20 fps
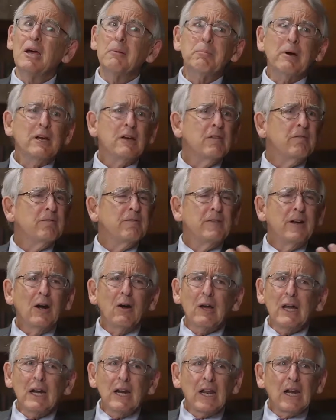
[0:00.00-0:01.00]
but
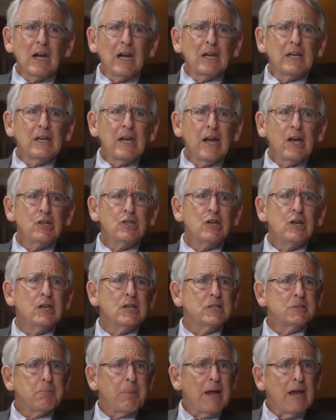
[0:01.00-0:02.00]
very little attention
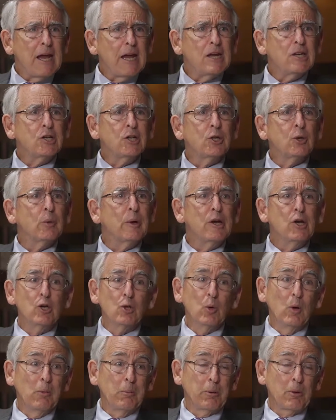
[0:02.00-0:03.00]
is paid to the
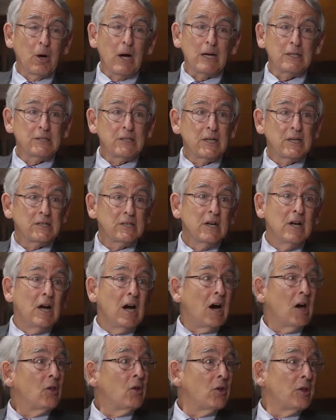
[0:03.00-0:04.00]
renewal process
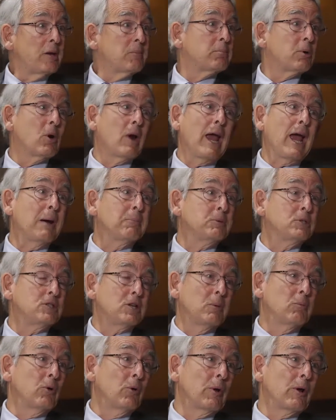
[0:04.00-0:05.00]
other than perhaps
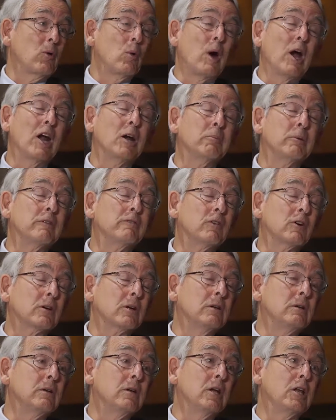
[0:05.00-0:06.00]
some requirement for
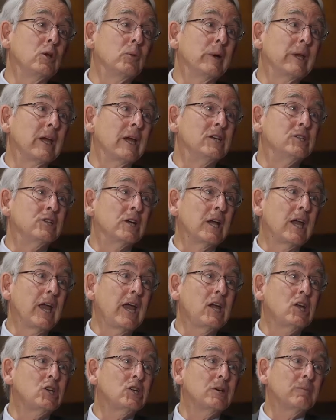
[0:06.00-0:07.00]
continuing
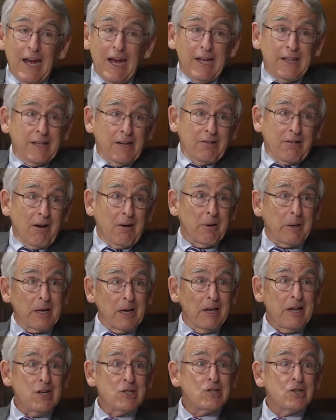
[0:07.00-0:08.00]
education. And there are at
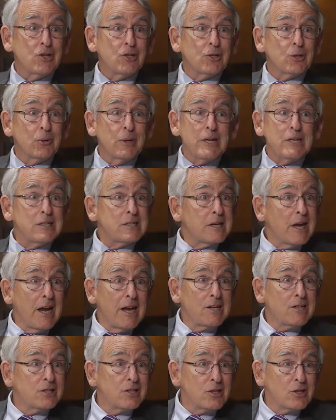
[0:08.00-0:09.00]
least 3
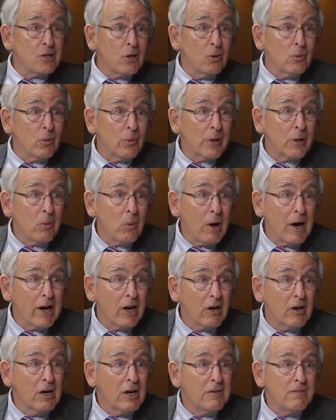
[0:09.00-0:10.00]
states that don't
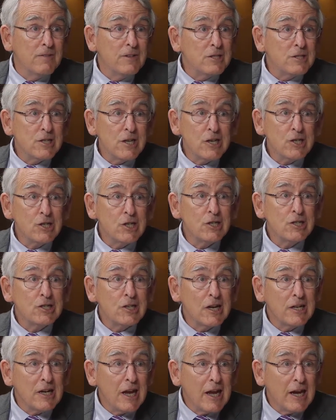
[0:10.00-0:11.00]
require physicians
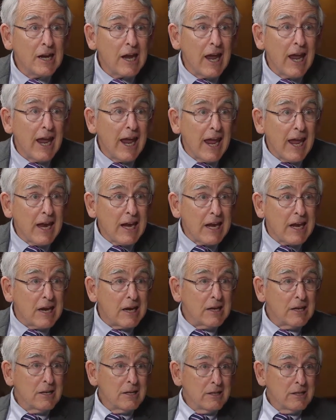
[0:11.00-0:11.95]
to take any